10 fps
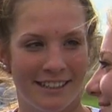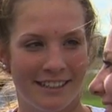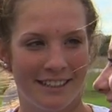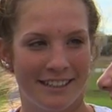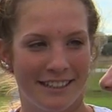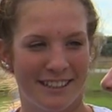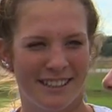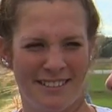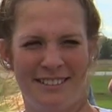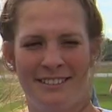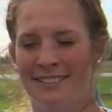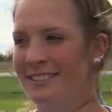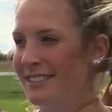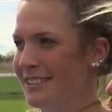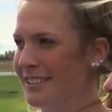
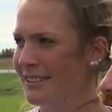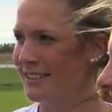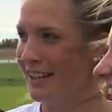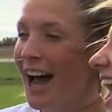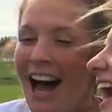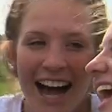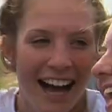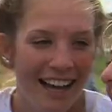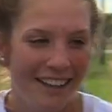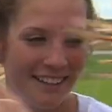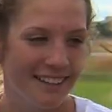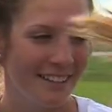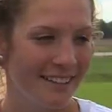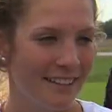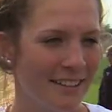
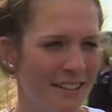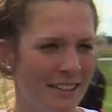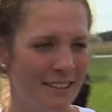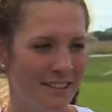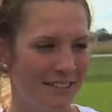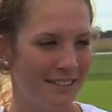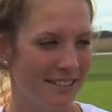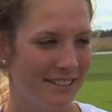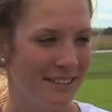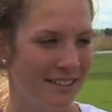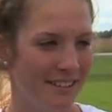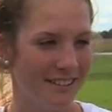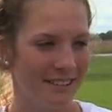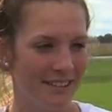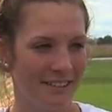
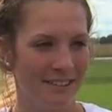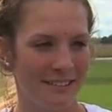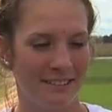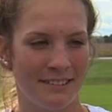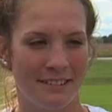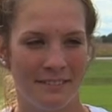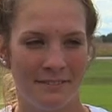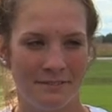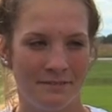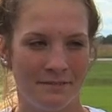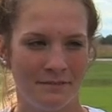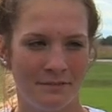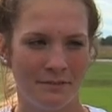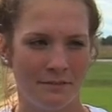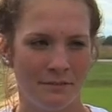
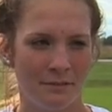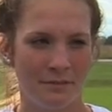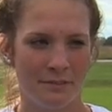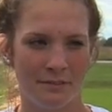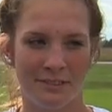No words are spoken by the person on screen.